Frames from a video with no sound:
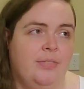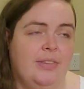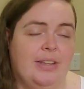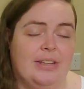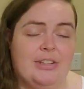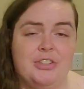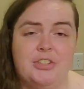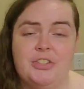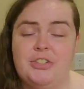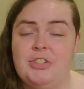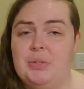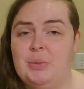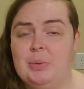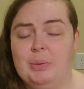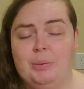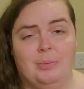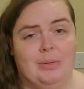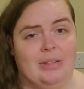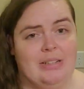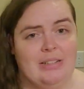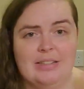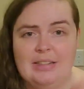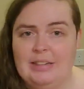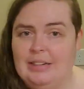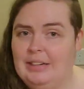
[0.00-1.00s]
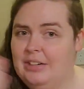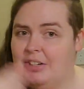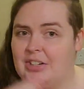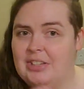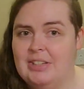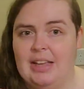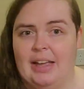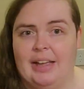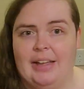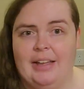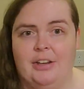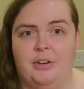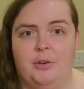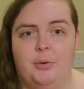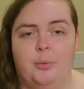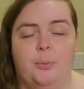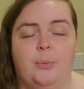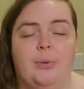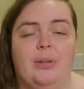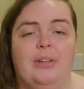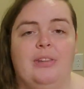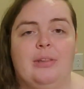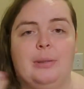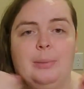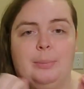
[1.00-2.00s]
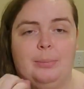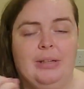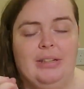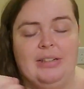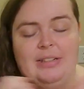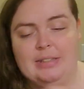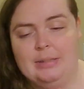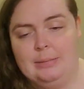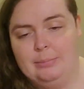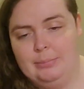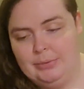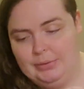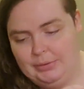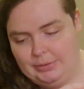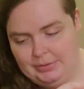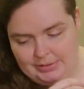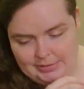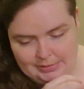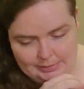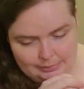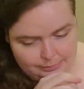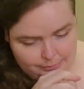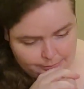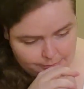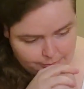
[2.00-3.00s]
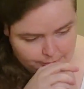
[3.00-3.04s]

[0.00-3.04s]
Let's just do it once on each side with the meat cymbals.